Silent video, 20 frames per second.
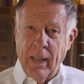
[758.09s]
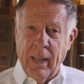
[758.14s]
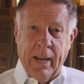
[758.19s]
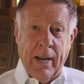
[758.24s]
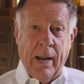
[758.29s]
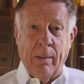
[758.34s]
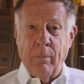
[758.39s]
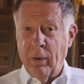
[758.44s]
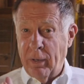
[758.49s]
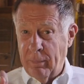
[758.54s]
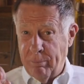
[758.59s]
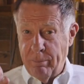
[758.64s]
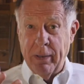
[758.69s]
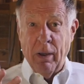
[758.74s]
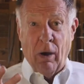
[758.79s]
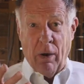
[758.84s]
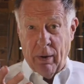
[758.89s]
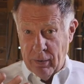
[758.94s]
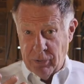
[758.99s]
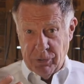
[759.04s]
And I want to be
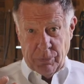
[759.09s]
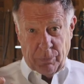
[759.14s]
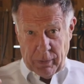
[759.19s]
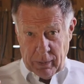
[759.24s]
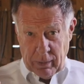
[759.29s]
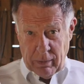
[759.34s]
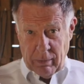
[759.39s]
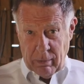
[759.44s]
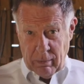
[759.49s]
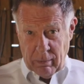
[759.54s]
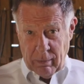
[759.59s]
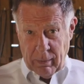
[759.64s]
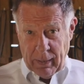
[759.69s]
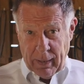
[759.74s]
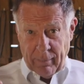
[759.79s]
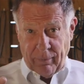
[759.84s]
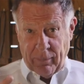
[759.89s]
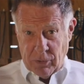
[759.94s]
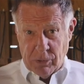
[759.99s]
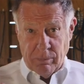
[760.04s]
honest with you
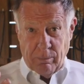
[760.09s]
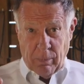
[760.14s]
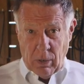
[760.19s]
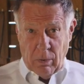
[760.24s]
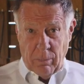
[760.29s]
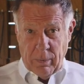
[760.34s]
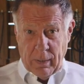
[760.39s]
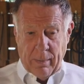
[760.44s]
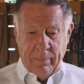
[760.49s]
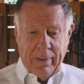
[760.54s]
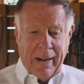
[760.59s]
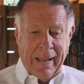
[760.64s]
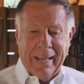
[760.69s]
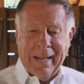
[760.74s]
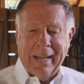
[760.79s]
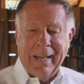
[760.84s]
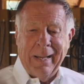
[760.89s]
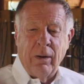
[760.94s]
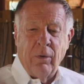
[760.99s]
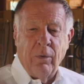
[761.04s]
at this moment. I mean, I
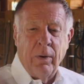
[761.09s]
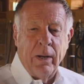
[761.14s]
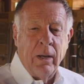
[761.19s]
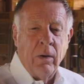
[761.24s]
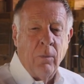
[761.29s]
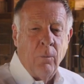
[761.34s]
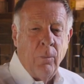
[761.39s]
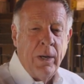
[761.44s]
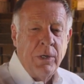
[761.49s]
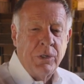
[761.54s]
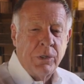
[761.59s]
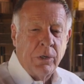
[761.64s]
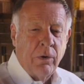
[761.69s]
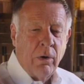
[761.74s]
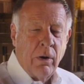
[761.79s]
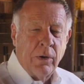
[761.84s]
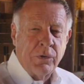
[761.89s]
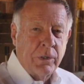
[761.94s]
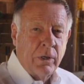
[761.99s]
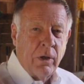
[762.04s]
could literally reach
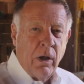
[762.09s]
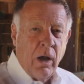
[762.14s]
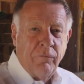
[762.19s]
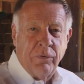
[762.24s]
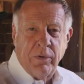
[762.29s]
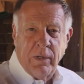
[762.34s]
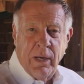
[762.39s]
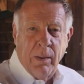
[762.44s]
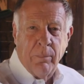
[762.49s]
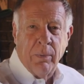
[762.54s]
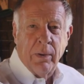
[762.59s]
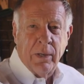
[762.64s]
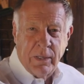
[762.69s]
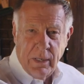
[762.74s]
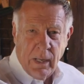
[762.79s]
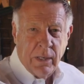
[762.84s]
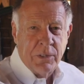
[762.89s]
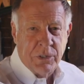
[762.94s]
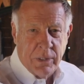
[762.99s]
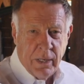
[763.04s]
across the coffee table and
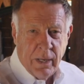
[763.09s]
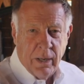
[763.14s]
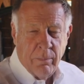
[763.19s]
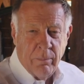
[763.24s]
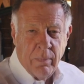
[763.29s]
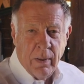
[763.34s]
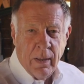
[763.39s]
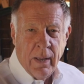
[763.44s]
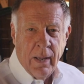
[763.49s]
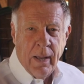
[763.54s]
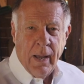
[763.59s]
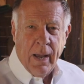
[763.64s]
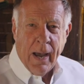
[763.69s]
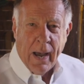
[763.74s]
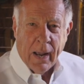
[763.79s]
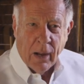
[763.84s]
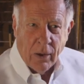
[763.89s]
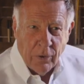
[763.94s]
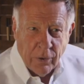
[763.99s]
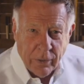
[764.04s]
touch them.
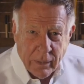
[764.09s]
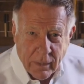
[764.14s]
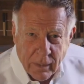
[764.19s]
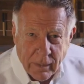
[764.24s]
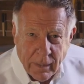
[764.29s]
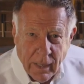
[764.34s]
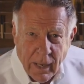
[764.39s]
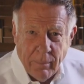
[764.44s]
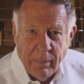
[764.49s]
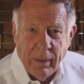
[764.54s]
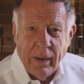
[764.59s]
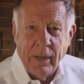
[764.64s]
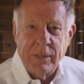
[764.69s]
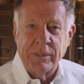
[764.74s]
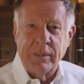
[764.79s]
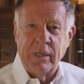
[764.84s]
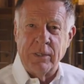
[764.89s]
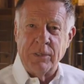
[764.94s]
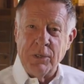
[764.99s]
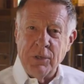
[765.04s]
I looked at them, and I
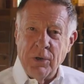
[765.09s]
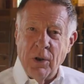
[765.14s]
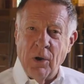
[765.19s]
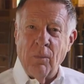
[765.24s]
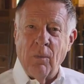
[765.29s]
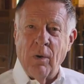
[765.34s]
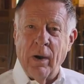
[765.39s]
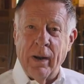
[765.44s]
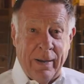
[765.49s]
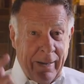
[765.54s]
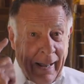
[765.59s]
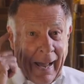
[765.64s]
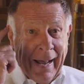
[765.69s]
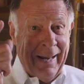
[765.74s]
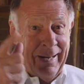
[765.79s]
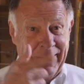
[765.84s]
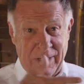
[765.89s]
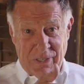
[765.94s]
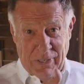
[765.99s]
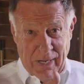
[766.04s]
said, you know what? I
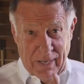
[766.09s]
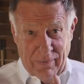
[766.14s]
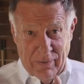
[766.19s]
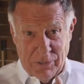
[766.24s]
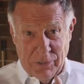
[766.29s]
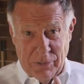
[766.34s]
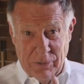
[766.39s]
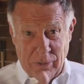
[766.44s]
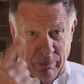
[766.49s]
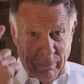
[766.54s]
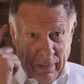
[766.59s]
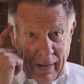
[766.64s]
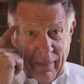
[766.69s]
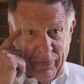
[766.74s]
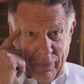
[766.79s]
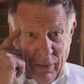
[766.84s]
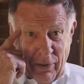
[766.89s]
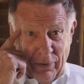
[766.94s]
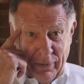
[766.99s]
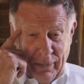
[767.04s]
didn't say this to them, but I
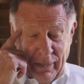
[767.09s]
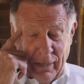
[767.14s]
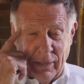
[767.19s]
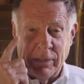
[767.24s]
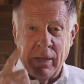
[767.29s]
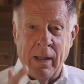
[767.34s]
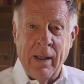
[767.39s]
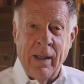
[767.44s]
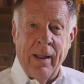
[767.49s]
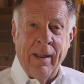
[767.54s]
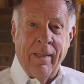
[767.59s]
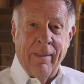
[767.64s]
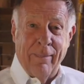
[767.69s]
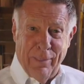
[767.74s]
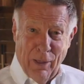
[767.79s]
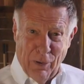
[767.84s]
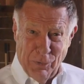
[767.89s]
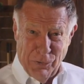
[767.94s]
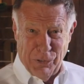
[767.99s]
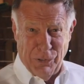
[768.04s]
thought this.
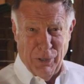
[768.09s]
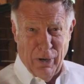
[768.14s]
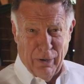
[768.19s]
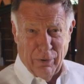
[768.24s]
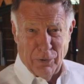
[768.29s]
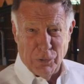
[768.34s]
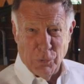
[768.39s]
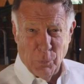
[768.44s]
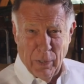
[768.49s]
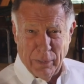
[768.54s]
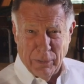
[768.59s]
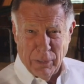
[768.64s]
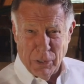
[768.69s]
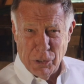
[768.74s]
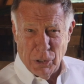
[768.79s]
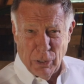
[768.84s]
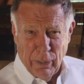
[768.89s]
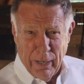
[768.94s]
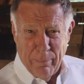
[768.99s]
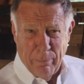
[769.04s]
Those suckers went to
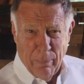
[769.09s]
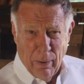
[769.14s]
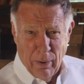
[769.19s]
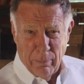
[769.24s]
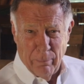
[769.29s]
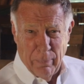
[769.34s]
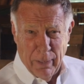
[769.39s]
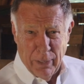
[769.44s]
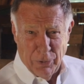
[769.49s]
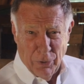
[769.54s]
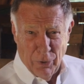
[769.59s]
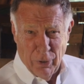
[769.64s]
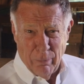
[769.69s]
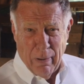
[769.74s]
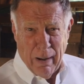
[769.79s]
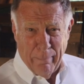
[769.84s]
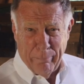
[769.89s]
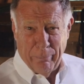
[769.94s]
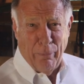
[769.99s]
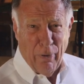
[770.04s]
sleep on me during
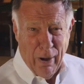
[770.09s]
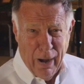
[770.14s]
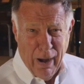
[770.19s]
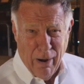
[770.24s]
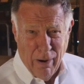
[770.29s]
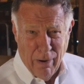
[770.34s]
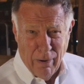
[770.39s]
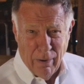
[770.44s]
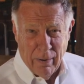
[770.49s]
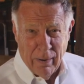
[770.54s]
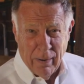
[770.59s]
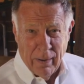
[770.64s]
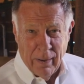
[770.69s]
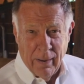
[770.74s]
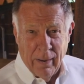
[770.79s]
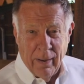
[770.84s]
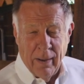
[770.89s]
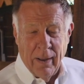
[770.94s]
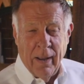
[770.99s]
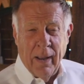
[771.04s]
my prayer.
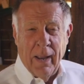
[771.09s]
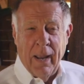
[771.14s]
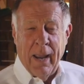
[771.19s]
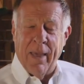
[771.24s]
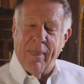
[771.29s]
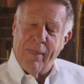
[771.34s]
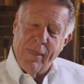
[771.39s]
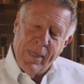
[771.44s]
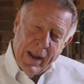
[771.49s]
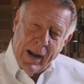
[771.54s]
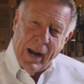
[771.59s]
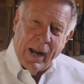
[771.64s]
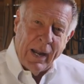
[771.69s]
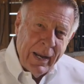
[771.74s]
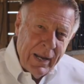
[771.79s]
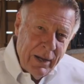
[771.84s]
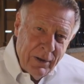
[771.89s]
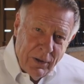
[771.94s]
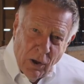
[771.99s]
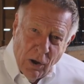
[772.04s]
And then I
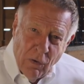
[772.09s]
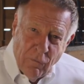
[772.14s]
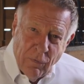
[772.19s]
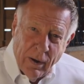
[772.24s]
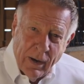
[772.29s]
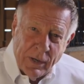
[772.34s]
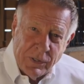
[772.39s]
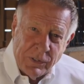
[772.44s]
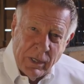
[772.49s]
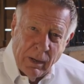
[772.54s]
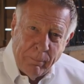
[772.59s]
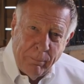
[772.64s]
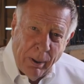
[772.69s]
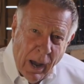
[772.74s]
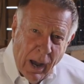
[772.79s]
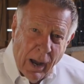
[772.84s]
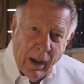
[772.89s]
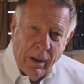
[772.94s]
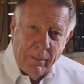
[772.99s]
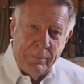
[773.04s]
leaned over and I said,
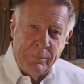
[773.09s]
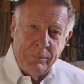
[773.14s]
Bob,